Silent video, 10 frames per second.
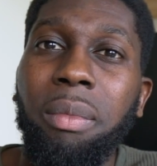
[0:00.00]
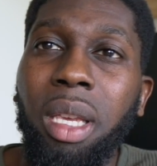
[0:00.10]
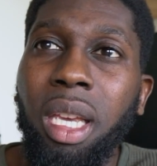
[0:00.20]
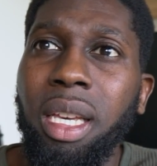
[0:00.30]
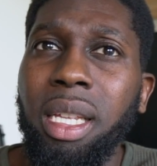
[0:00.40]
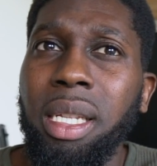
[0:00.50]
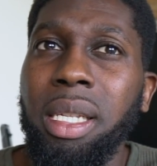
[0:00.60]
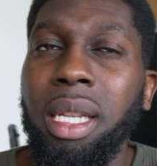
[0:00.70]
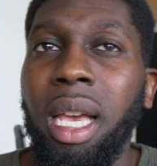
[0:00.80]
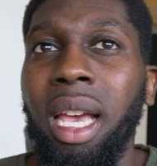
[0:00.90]

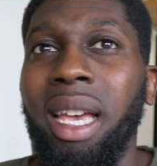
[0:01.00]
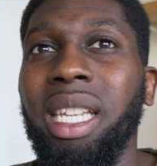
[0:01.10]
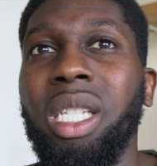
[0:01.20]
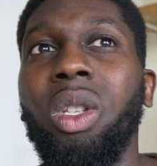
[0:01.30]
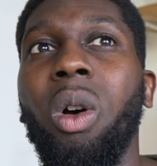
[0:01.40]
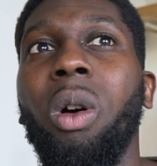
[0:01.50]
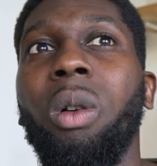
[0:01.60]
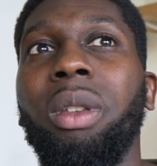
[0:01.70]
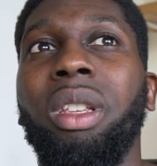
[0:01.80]
because it's not,